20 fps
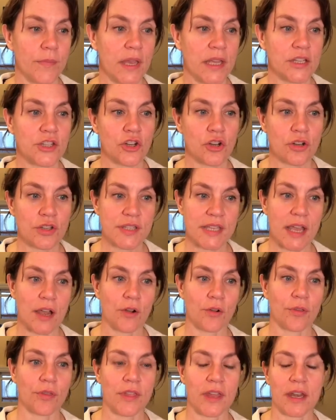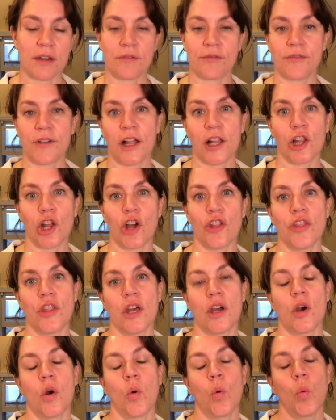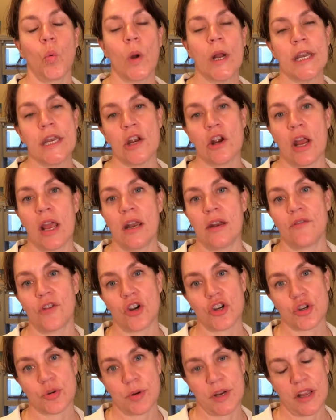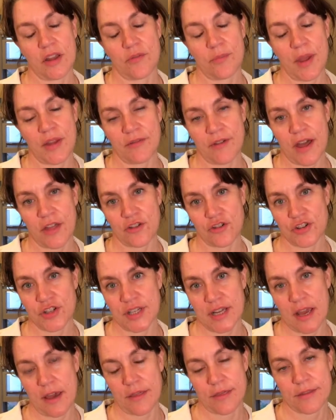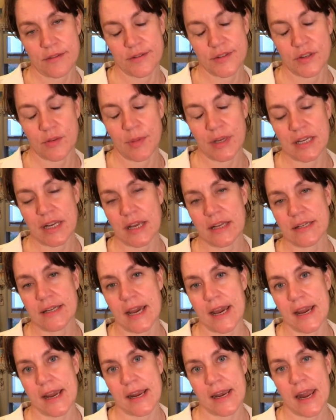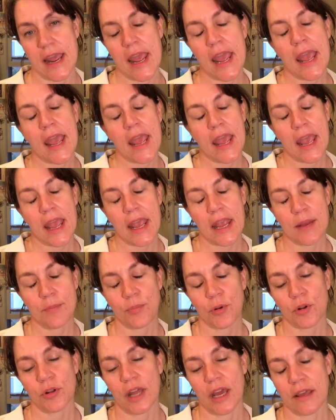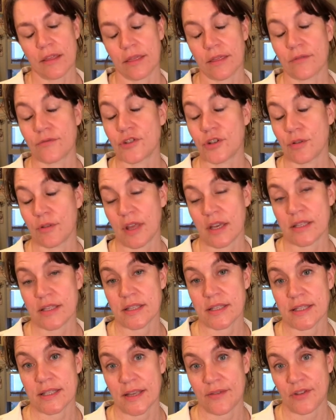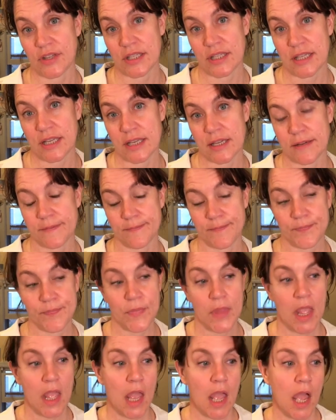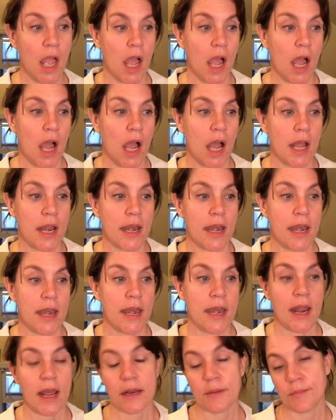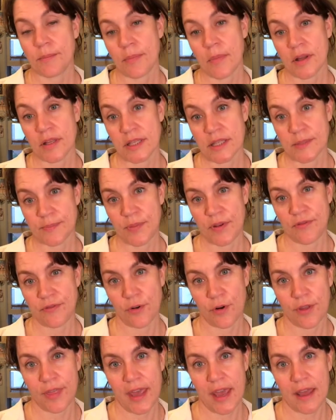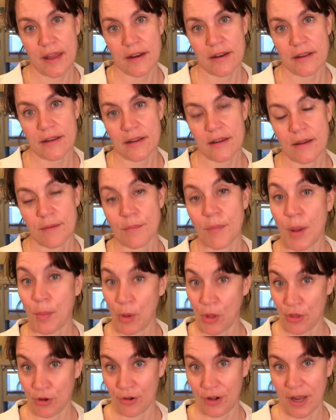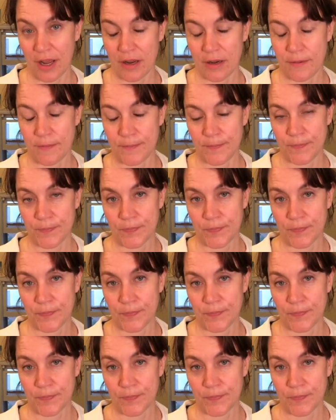It turns out that it fell on the 1-year anniversary of my father's death. So my dad died April 9th of 2017. 9 months before that, my mother died.